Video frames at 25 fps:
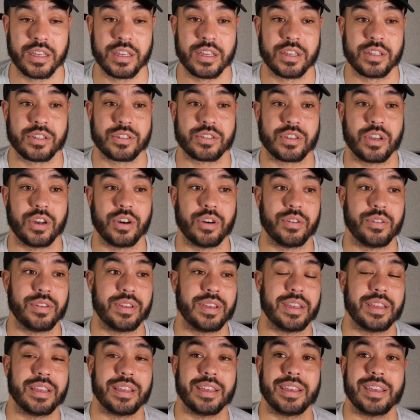So
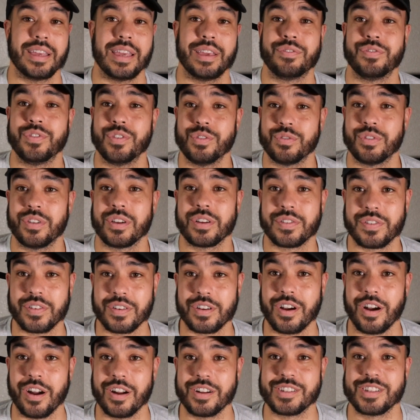if you've looked for
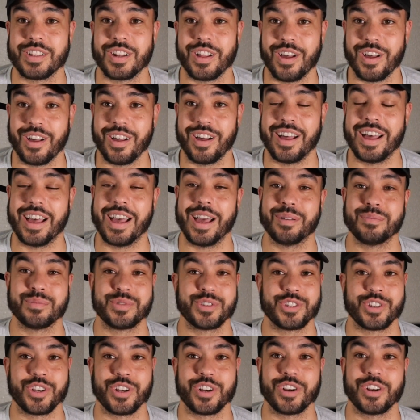cards at all, I'm
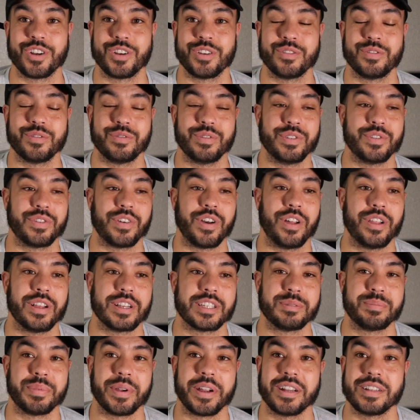sure we've all
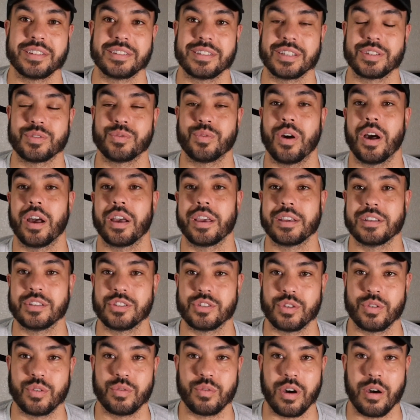experienced this walking
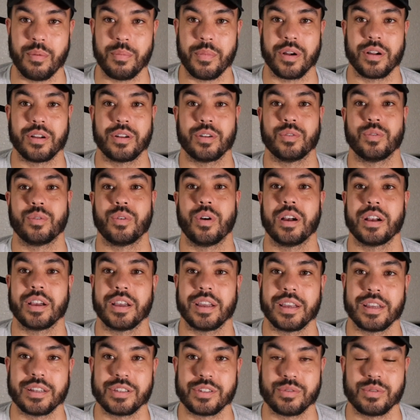into a Walmart or
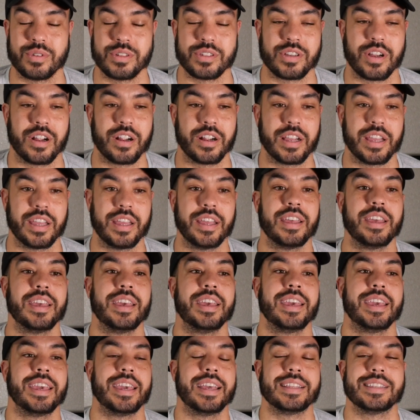walking into a Target
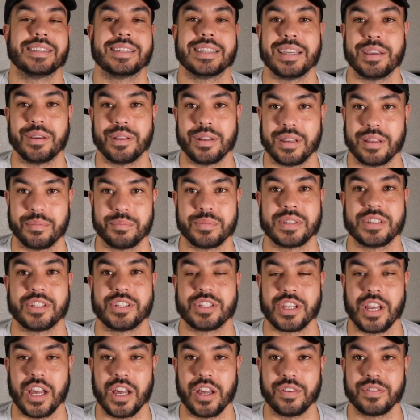and seeing empty
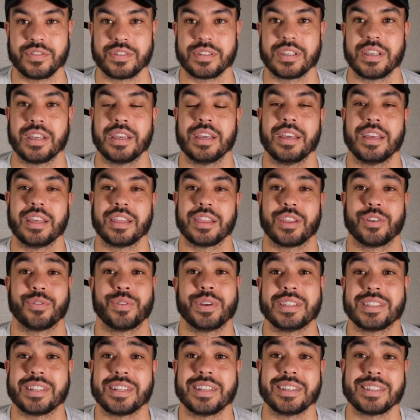shelves. The
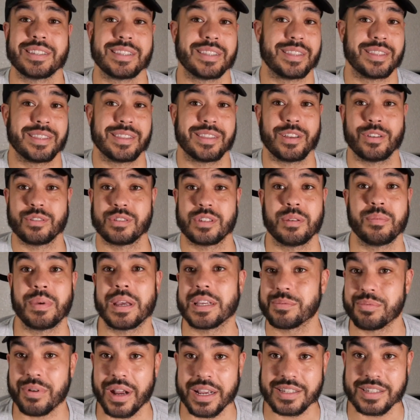reason is those are the
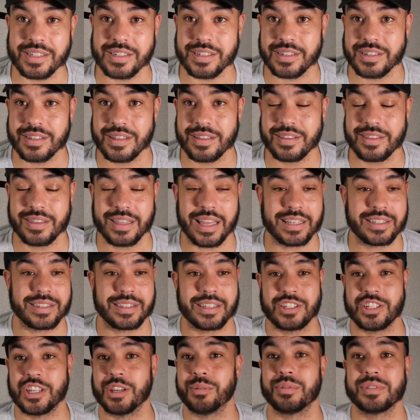best prices. That's
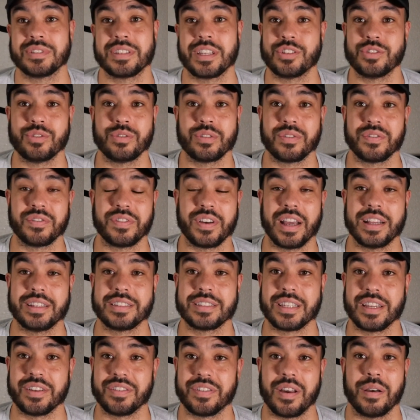the cheapest that you can find
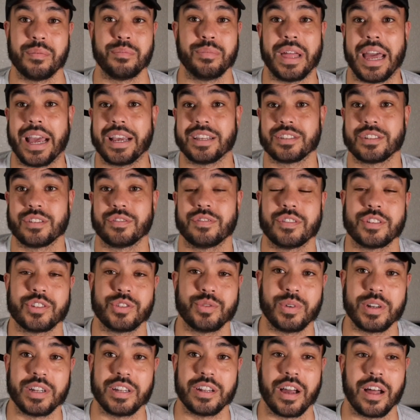stuff. A blaster for
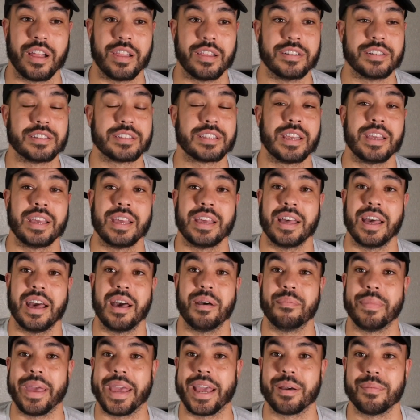$20, a
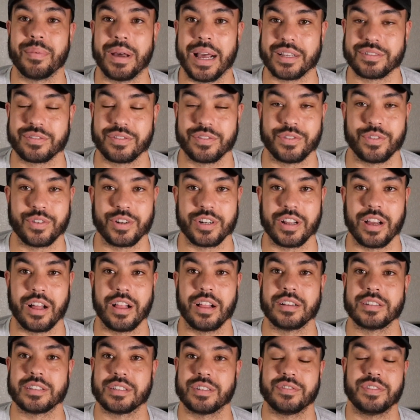mega box for
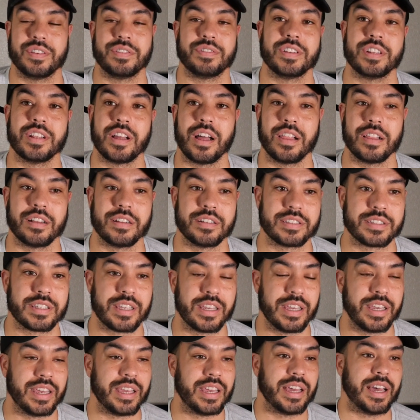$40 or
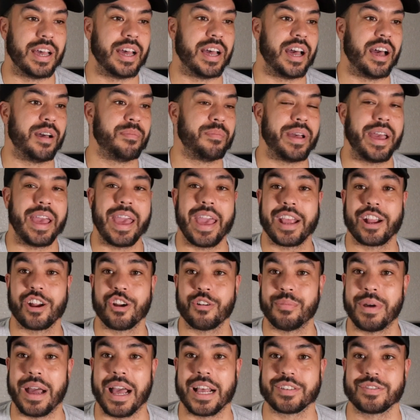$50, a hanger
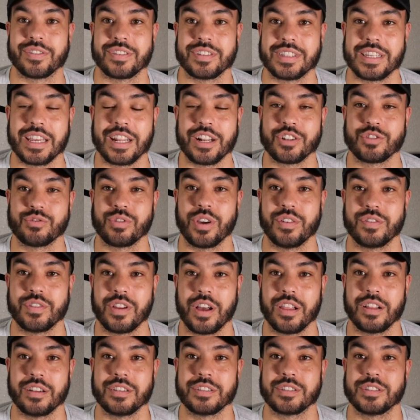box for $10 or
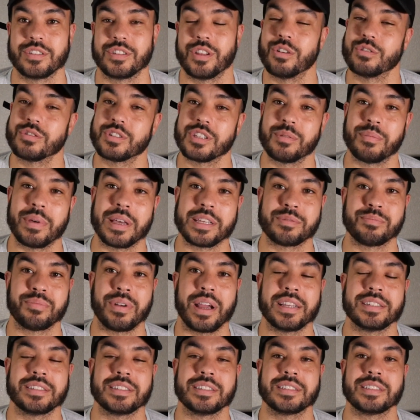$12. Those are the best
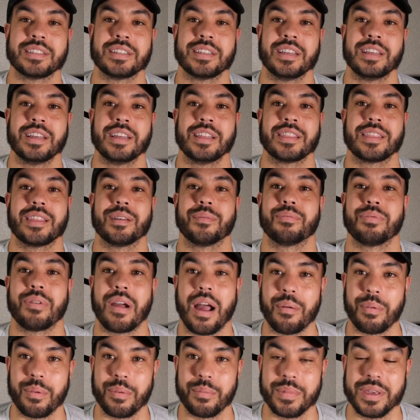prices. The
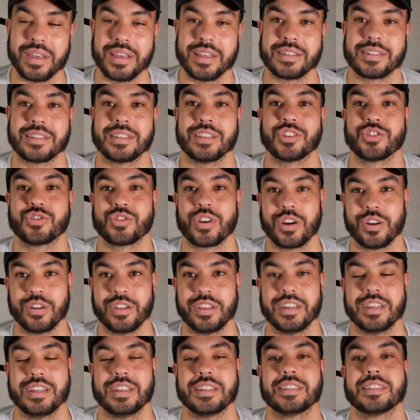problem is, and the struggle
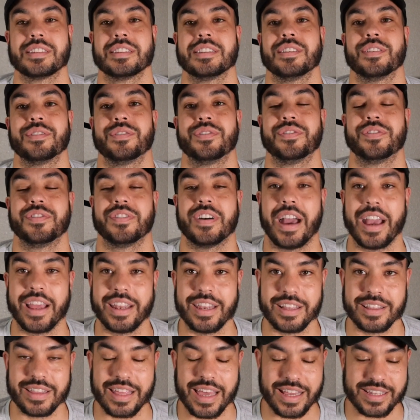is,
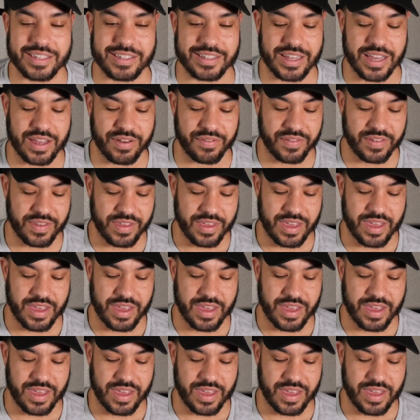finding that stuff.